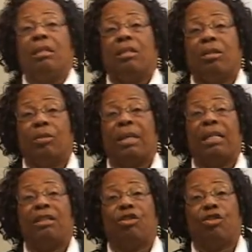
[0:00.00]
so
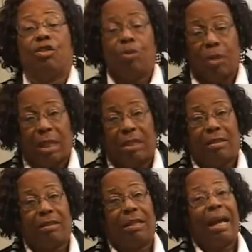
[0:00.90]
that the
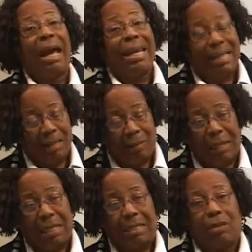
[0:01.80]
students, I can
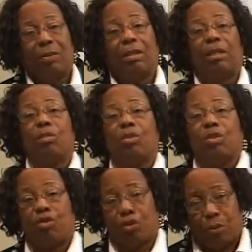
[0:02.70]
make certain that
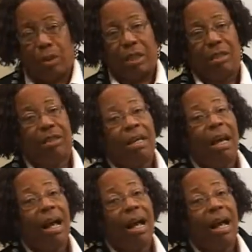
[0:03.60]
those students